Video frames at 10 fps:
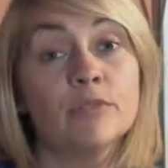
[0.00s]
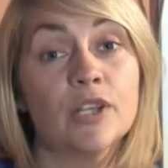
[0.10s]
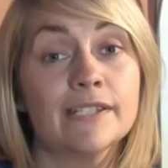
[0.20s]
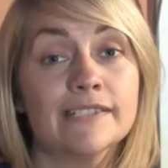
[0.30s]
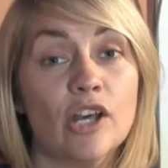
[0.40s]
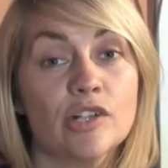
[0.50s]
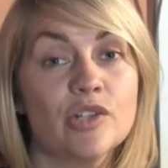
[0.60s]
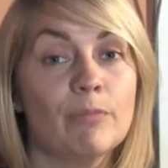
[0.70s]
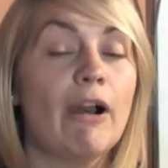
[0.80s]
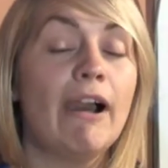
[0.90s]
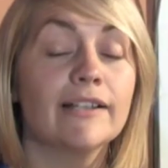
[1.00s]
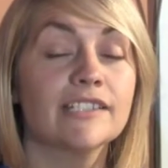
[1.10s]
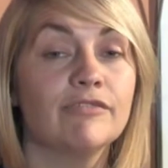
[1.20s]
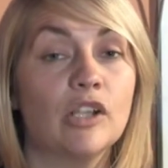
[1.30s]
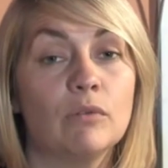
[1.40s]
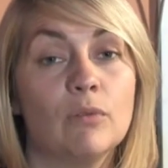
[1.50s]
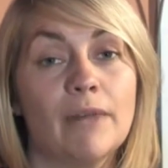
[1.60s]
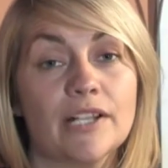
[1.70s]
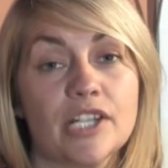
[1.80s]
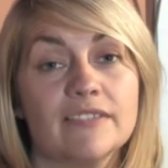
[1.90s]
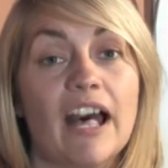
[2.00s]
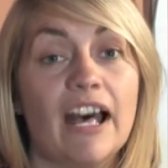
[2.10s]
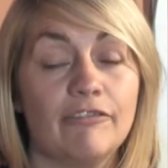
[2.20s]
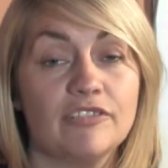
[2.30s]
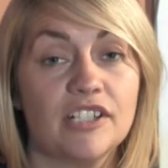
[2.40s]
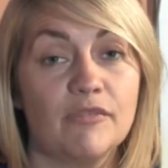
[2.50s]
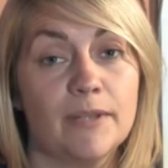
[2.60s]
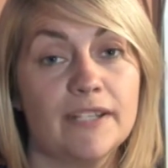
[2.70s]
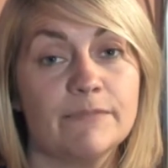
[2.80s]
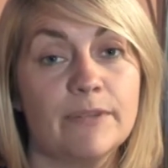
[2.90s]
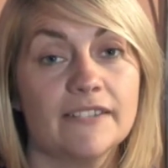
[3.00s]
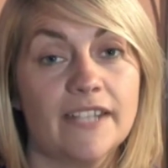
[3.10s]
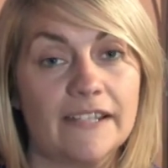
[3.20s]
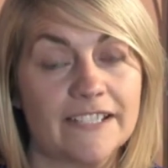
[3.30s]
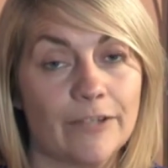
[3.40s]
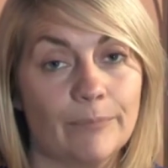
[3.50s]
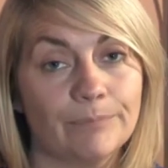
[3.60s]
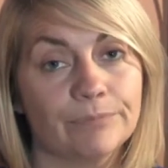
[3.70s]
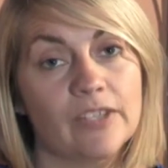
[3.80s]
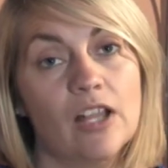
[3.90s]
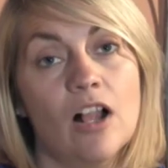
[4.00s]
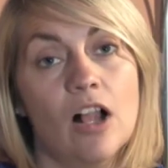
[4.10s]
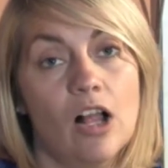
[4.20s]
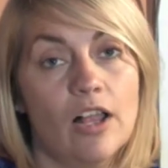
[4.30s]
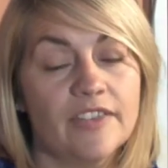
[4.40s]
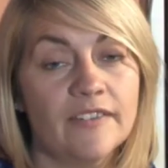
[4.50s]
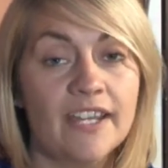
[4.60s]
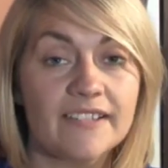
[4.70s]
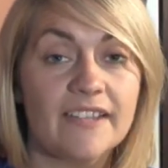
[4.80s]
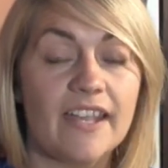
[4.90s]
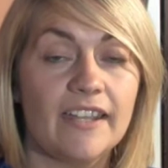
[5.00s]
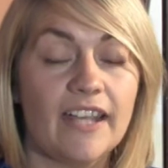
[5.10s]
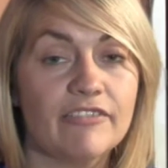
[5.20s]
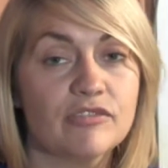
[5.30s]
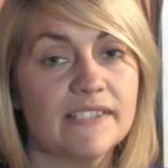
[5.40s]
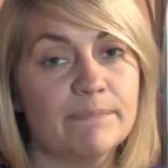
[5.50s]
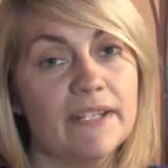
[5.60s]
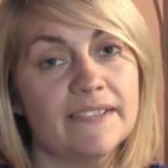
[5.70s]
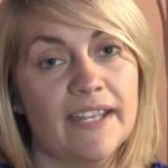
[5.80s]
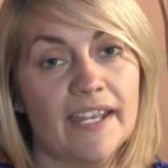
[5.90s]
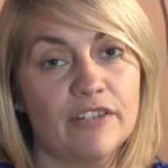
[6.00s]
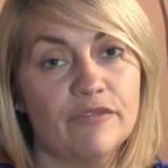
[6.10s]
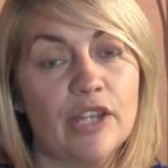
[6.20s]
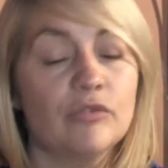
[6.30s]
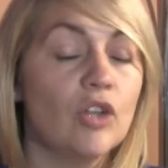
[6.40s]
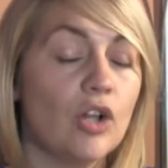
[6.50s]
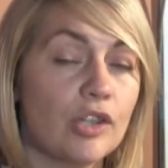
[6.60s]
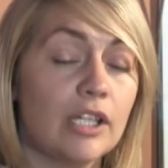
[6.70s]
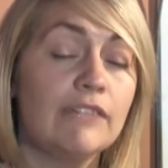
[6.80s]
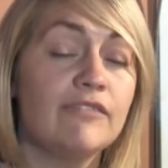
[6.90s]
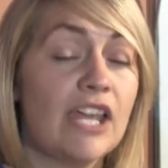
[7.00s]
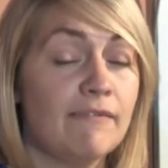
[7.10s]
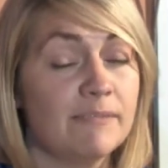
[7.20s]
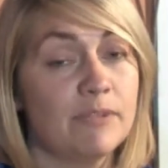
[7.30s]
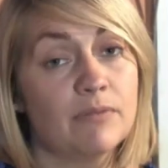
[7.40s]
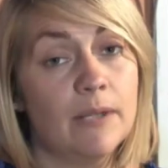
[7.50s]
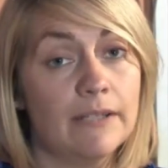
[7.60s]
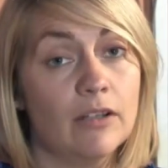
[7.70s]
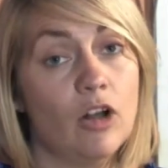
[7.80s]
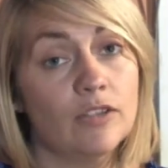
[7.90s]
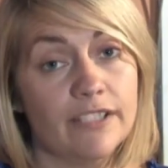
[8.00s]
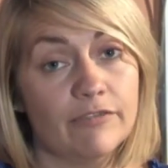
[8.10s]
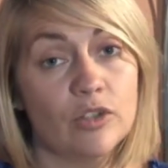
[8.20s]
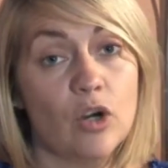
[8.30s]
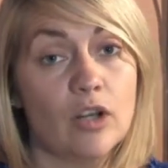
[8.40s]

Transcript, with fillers: I'm going to talk to you about how to follow up matches after you've been speed dating. The next day after a speed dating event, although it varies between different